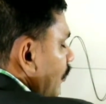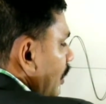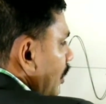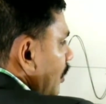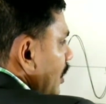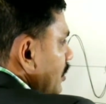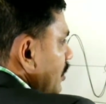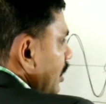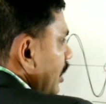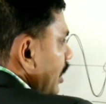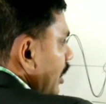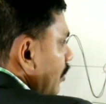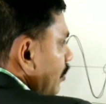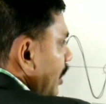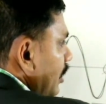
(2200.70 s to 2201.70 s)
frequency
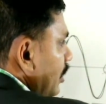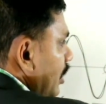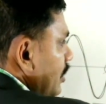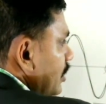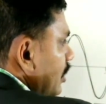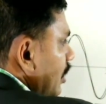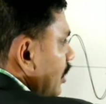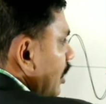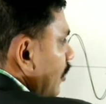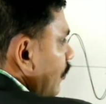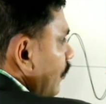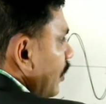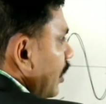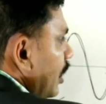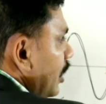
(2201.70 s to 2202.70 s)
heard by the listener,
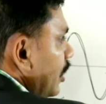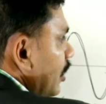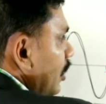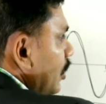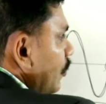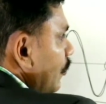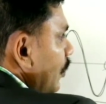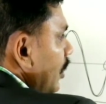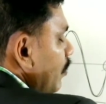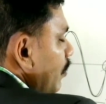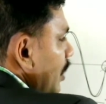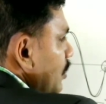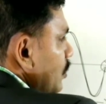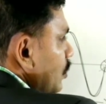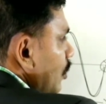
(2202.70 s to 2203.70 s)
Fl equal to V
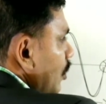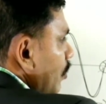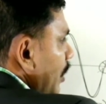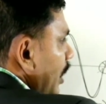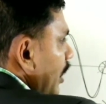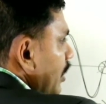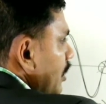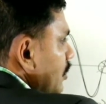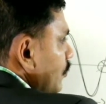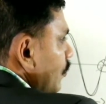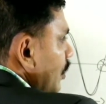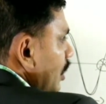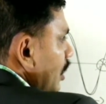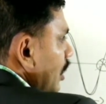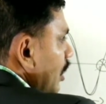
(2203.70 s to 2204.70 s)
plus or minus
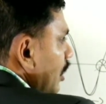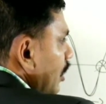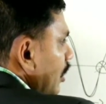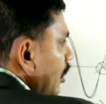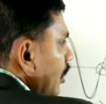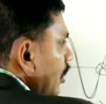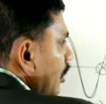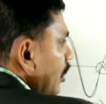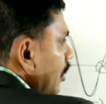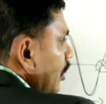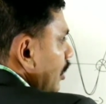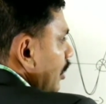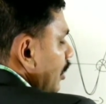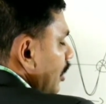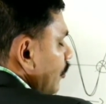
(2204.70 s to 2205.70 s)
Vl
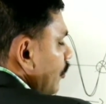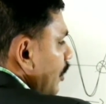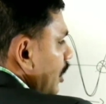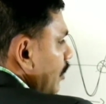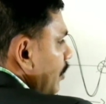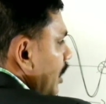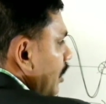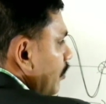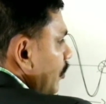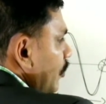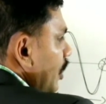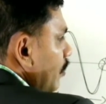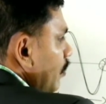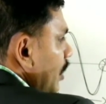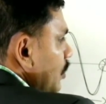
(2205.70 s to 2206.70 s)
divided by
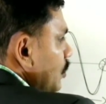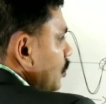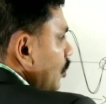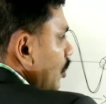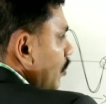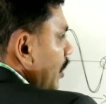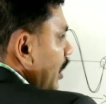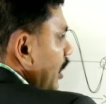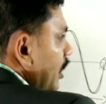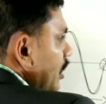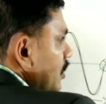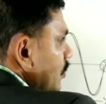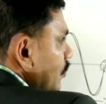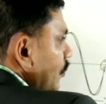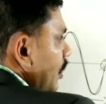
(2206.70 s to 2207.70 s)
V plus or
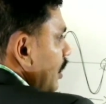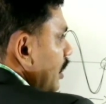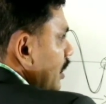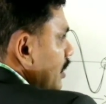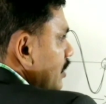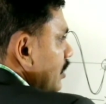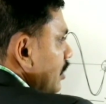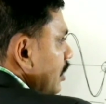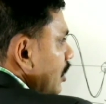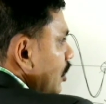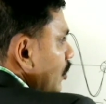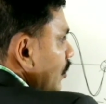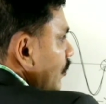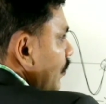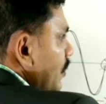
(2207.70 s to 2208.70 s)
minus Vs
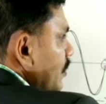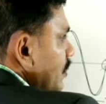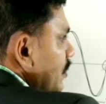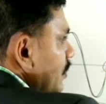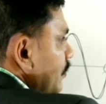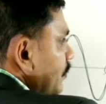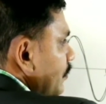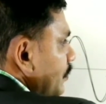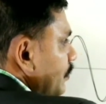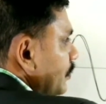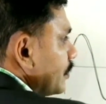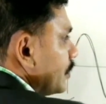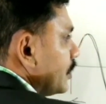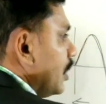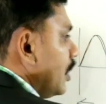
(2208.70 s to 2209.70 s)
into Fs.
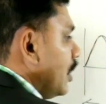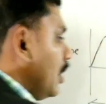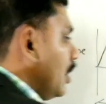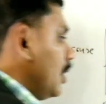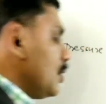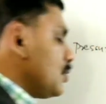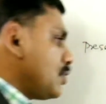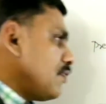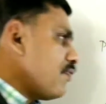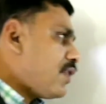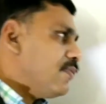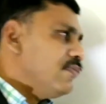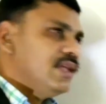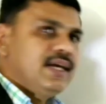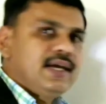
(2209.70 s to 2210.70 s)
So
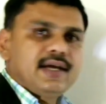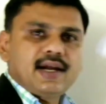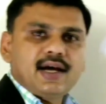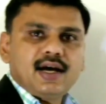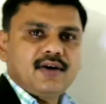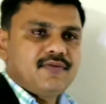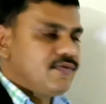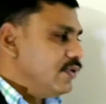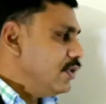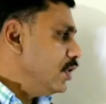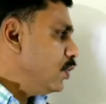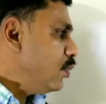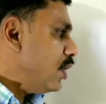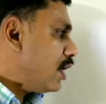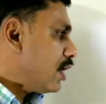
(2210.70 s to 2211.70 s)
from the graph
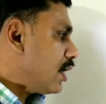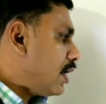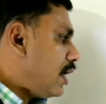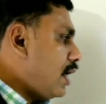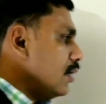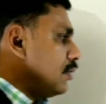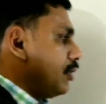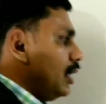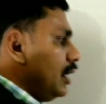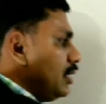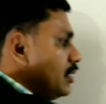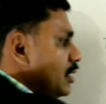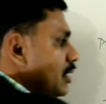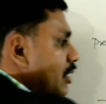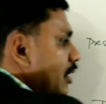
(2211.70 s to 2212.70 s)
you are
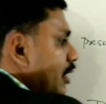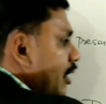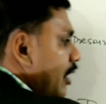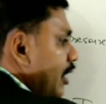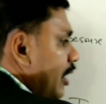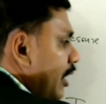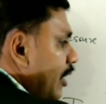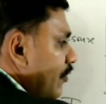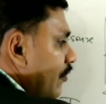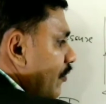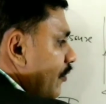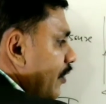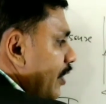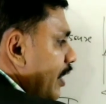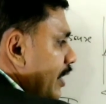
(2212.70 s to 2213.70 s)
calculating
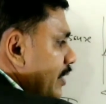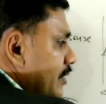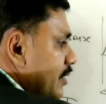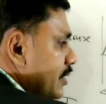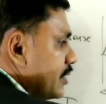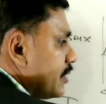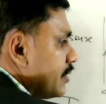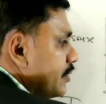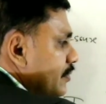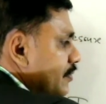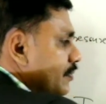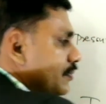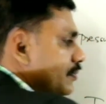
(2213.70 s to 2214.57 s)
Fs.